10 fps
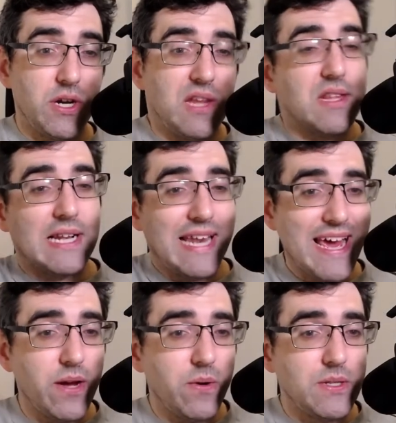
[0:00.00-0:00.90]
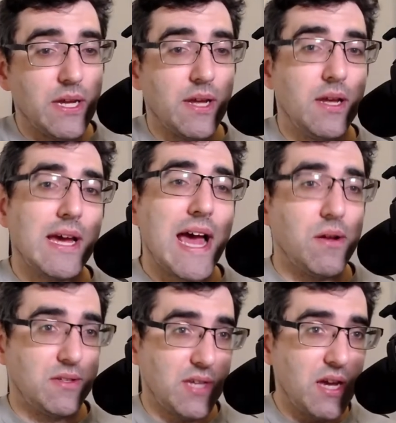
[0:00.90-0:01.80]
in the cloud
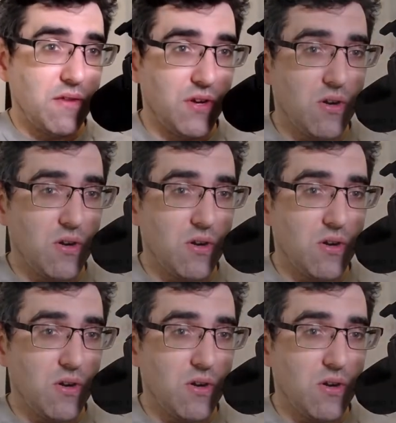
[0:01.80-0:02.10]
outside of your